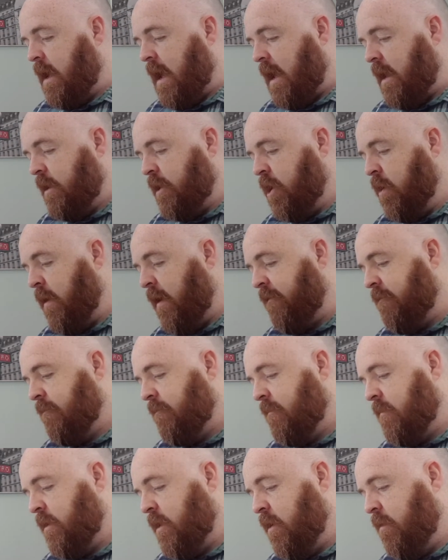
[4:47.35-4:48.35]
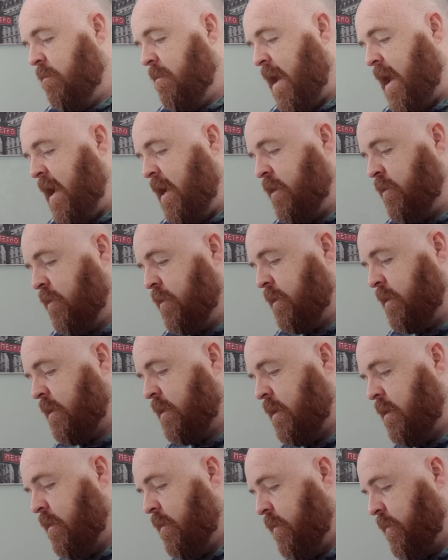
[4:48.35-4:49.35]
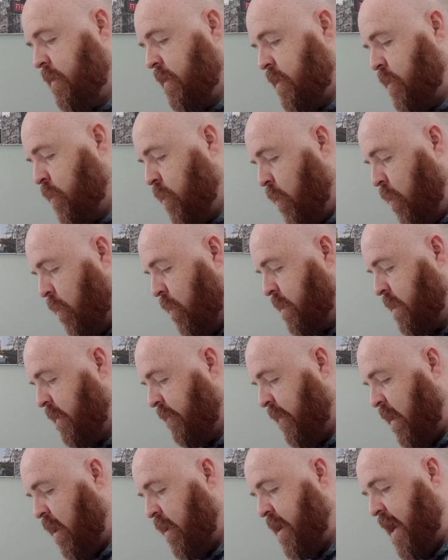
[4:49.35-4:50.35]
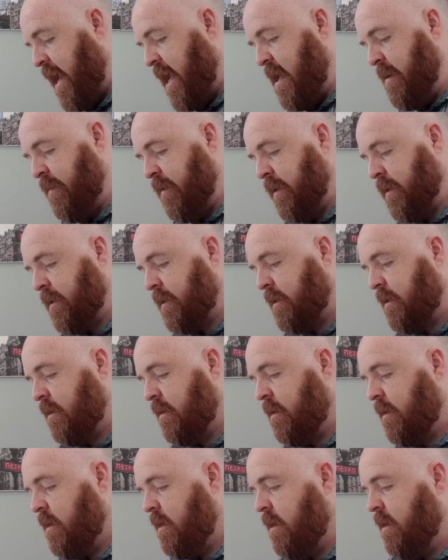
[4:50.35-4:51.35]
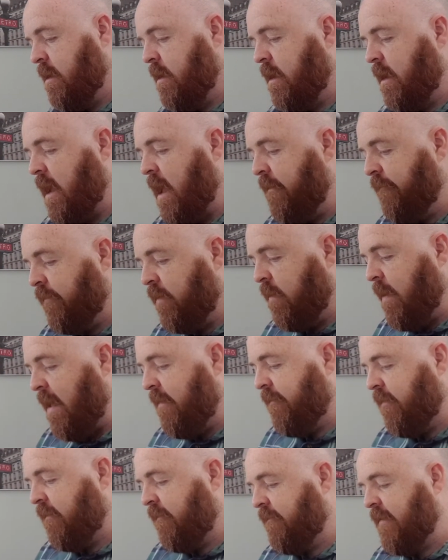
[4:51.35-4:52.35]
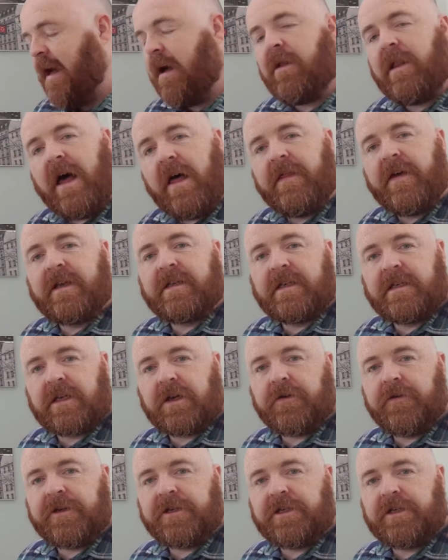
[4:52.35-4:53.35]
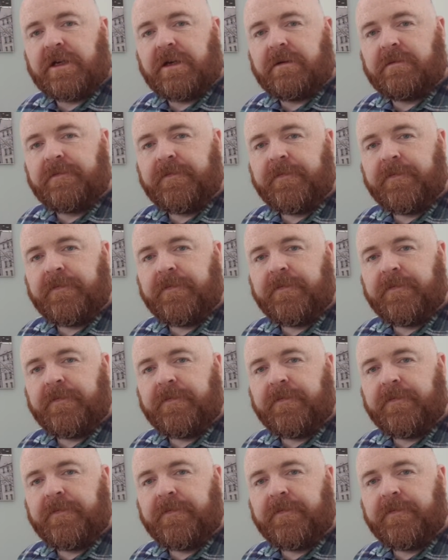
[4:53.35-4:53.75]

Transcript: You have you made us the taunt of our neighbours. Have you ever felt like this as a Christian?